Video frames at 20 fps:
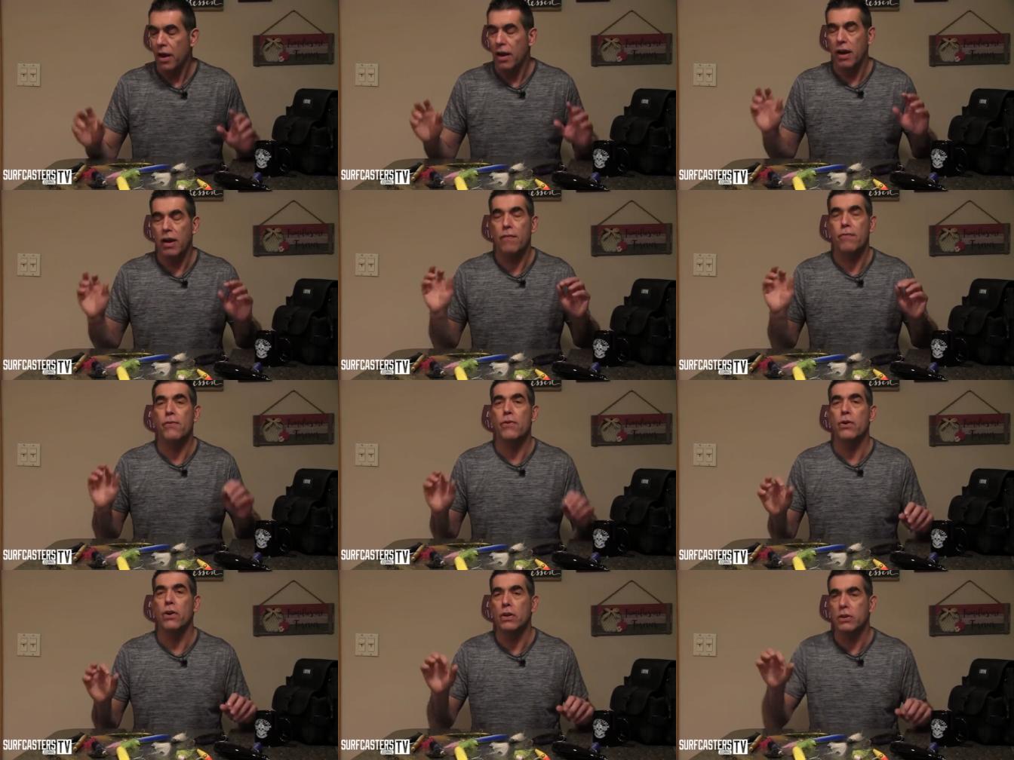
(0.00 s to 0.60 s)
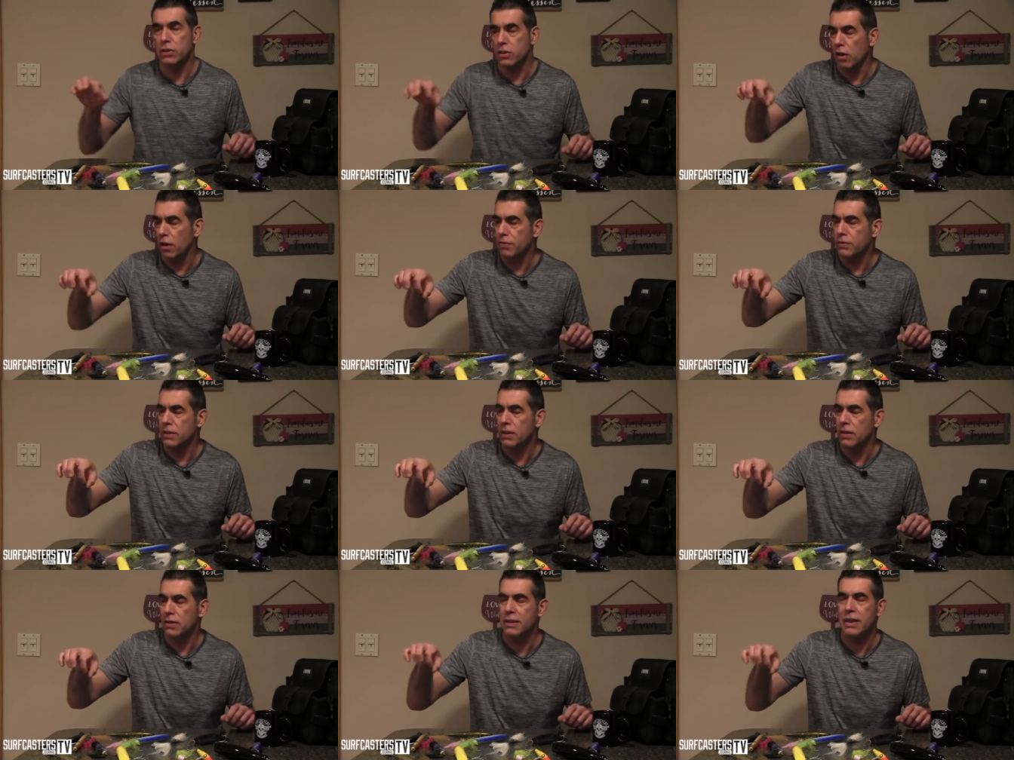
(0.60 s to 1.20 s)
If you know
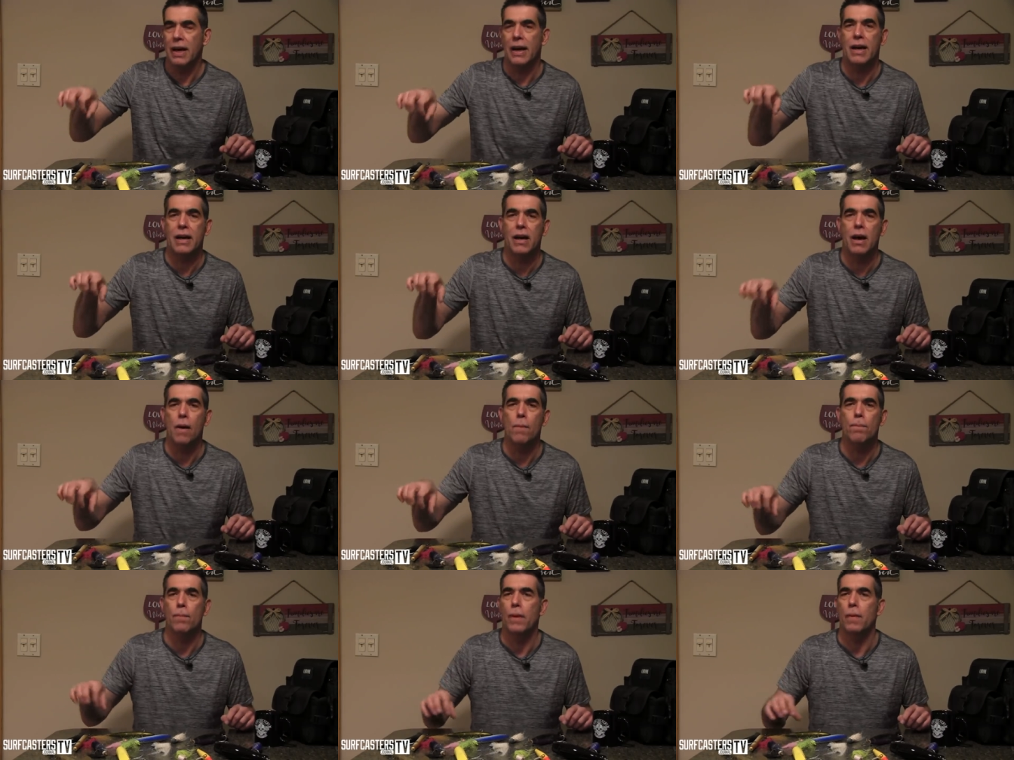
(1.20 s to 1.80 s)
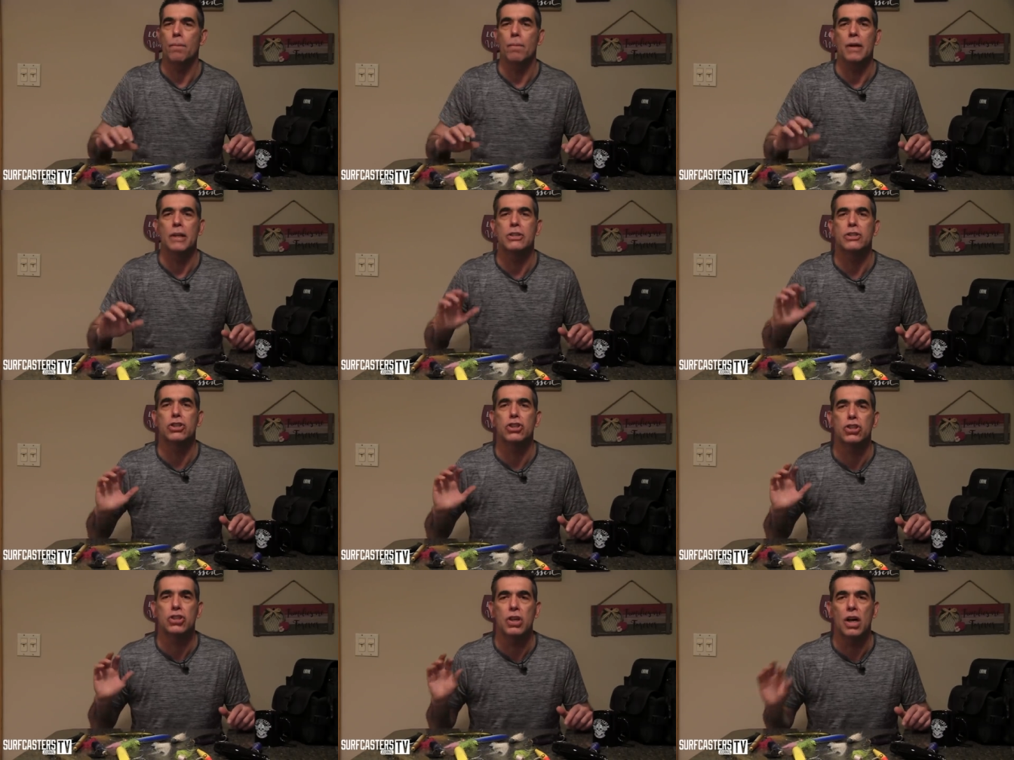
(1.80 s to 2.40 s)
surfster's got a cup lip, it
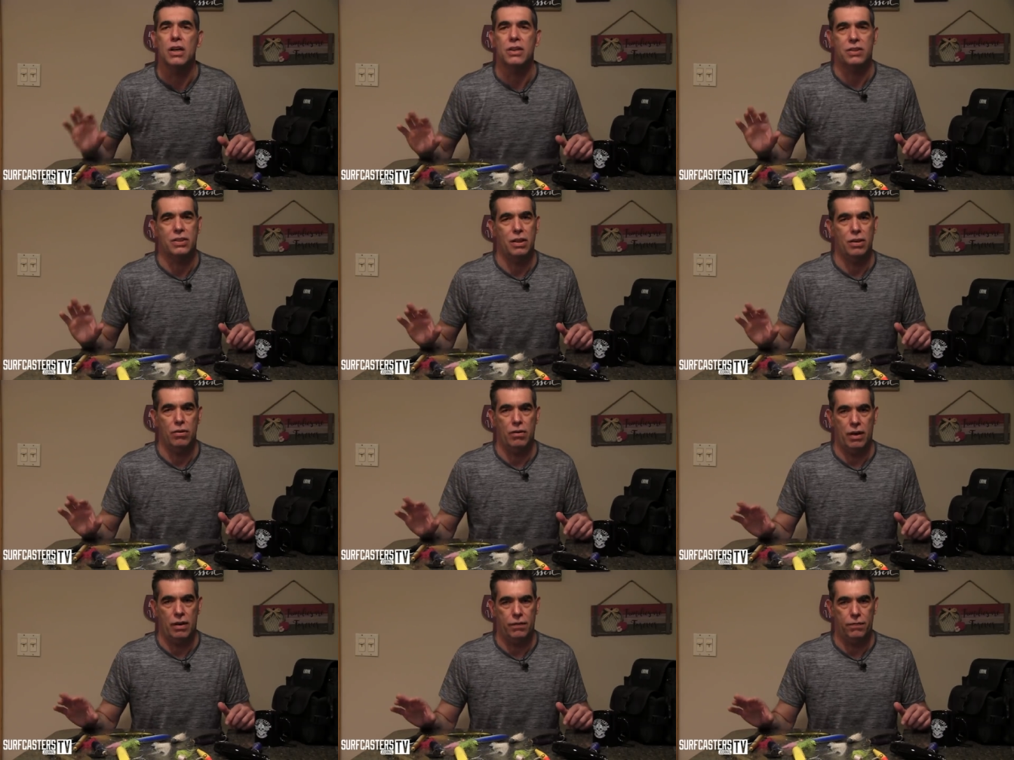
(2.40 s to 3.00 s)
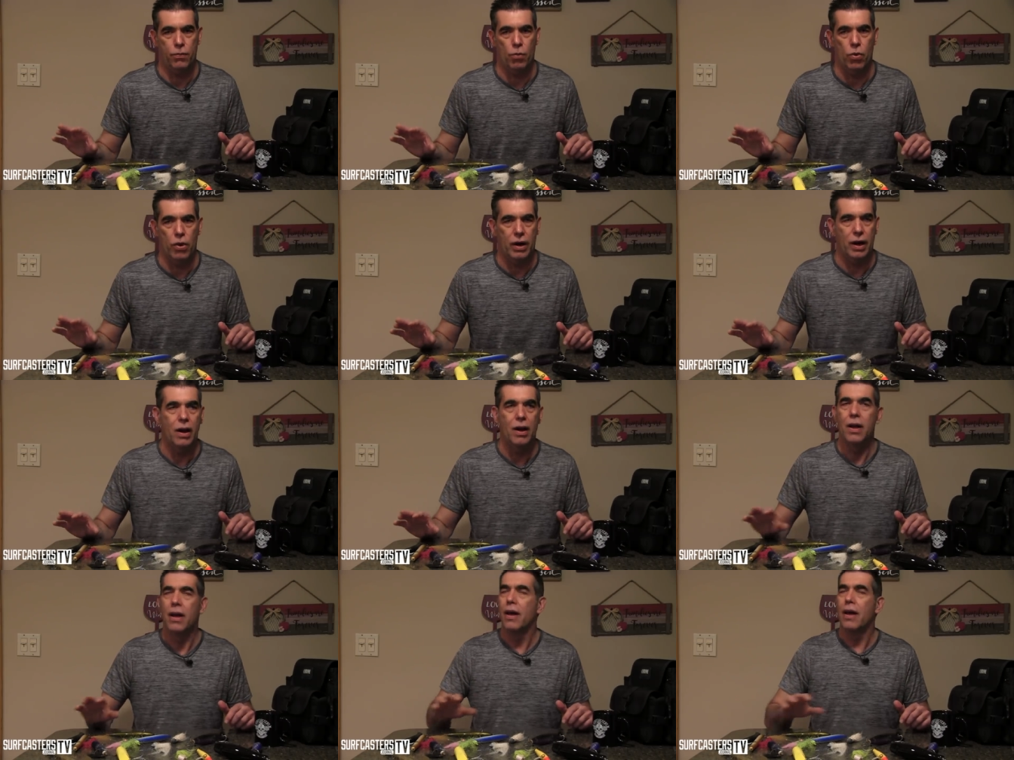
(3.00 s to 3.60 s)
sucks in the rough
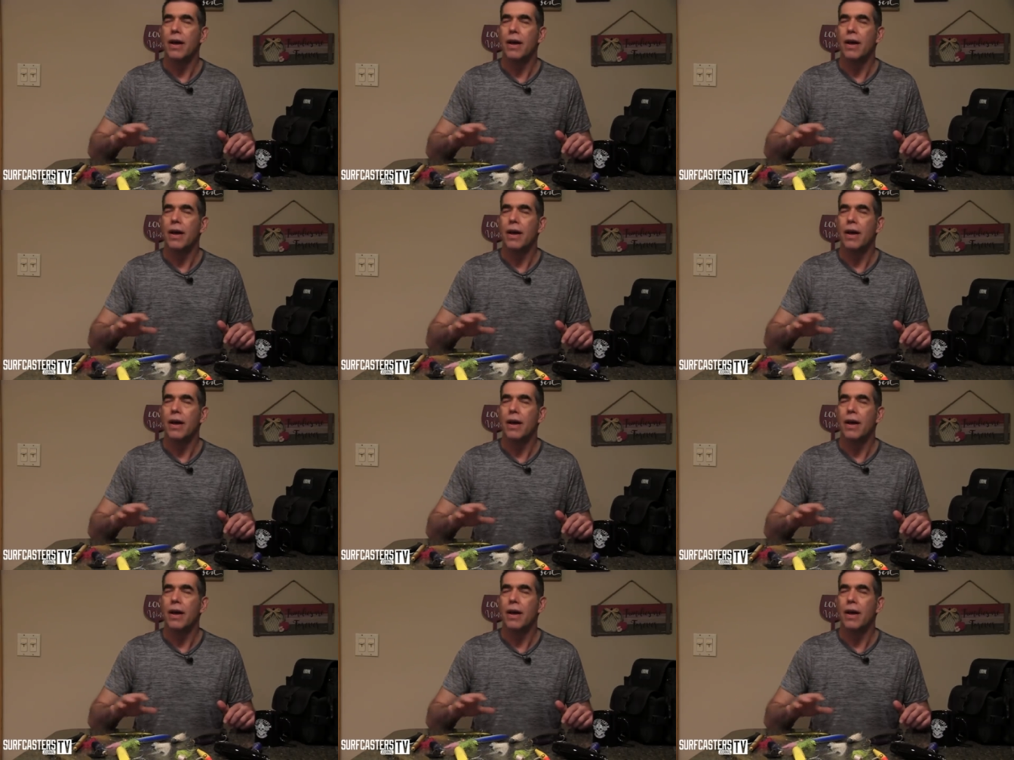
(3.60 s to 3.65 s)
water.